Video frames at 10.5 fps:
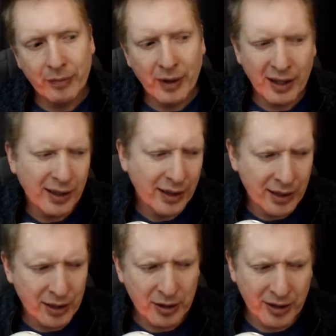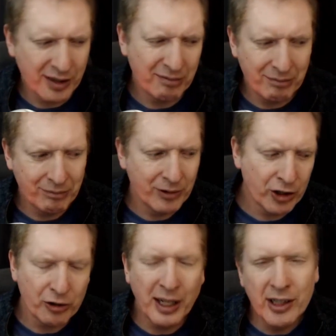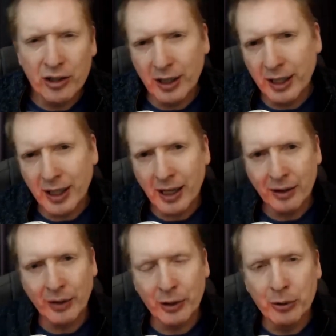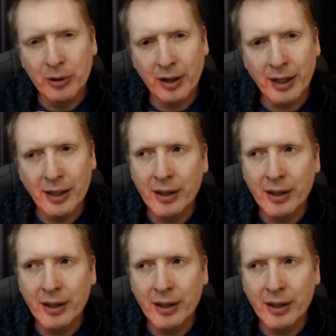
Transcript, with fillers: I think it's strangely kind of a good thing,